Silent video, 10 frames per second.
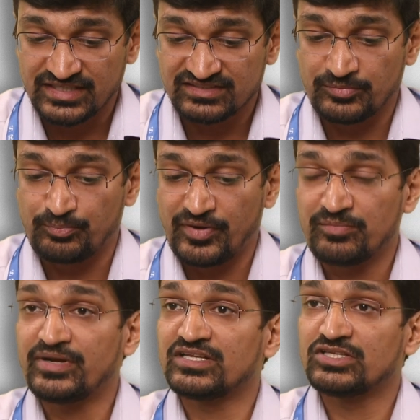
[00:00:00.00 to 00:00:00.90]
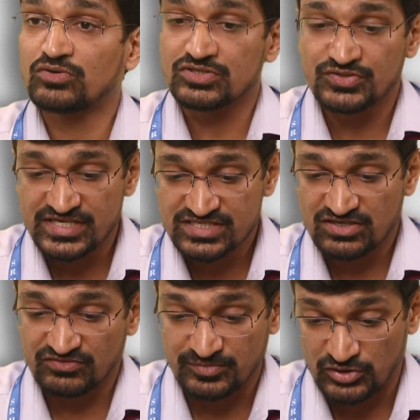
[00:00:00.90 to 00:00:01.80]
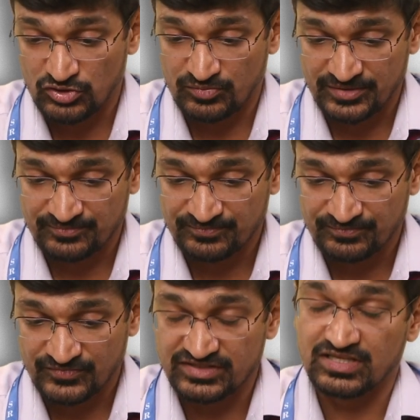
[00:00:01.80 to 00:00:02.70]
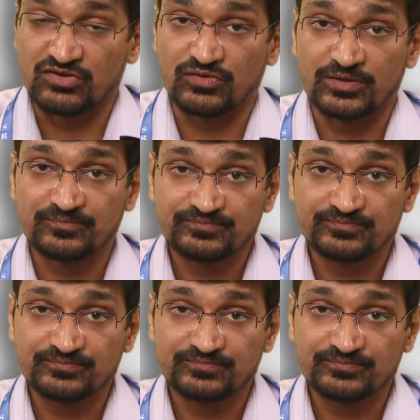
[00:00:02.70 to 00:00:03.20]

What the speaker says: there is impairment in the conjugation of the bilirubin in the liver.